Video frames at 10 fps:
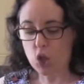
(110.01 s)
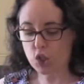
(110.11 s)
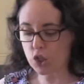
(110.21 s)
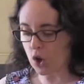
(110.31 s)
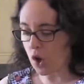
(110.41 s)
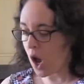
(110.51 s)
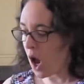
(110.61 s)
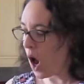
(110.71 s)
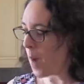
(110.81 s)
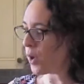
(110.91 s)
So
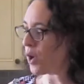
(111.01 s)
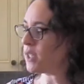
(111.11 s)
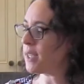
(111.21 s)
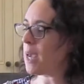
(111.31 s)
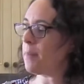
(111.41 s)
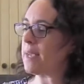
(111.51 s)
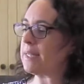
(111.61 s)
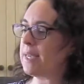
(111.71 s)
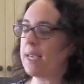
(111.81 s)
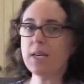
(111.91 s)
I'm going to get my
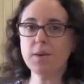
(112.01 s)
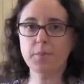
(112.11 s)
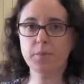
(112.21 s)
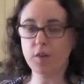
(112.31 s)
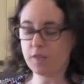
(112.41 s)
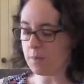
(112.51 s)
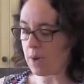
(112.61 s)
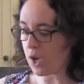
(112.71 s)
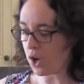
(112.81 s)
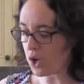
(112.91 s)
tin of
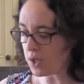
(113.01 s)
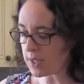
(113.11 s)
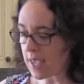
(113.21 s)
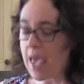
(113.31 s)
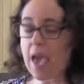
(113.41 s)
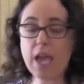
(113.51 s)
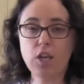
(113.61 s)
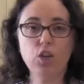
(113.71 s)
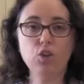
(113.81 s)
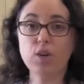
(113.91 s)
tomatoes,
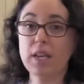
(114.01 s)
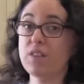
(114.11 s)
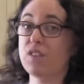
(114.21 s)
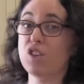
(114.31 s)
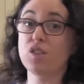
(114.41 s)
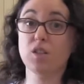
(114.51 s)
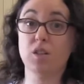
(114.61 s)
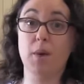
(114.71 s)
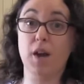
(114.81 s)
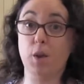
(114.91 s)
and you could even use
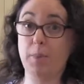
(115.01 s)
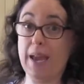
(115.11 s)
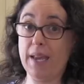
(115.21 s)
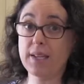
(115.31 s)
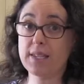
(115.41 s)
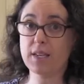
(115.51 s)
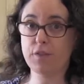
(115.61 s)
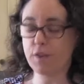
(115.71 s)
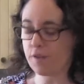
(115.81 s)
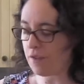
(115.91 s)
tomato paste
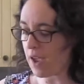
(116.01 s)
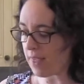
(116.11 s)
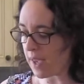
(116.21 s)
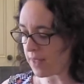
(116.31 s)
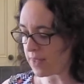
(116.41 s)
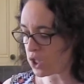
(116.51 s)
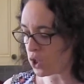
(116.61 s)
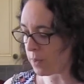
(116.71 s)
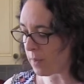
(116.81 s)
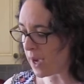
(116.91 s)
if you find that at the
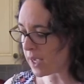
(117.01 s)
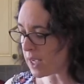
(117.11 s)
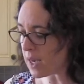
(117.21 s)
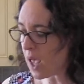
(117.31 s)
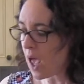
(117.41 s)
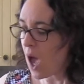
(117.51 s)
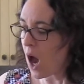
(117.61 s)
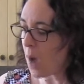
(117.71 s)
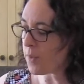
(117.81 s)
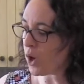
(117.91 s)
supermarket.
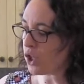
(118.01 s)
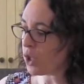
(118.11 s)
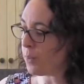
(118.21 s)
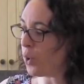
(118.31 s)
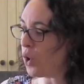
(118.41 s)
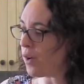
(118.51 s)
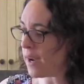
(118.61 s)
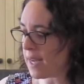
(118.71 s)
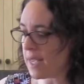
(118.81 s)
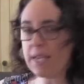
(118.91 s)
I'm going to pour
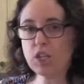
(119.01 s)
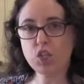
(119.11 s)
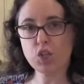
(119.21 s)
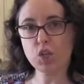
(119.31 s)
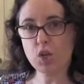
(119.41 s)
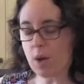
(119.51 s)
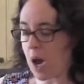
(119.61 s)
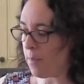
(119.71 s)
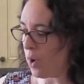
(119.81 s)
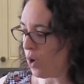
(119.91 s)
it into
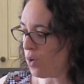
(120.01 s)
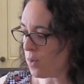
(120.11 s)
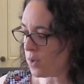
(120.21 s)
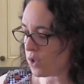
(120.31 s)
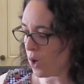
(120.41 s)
a bowl.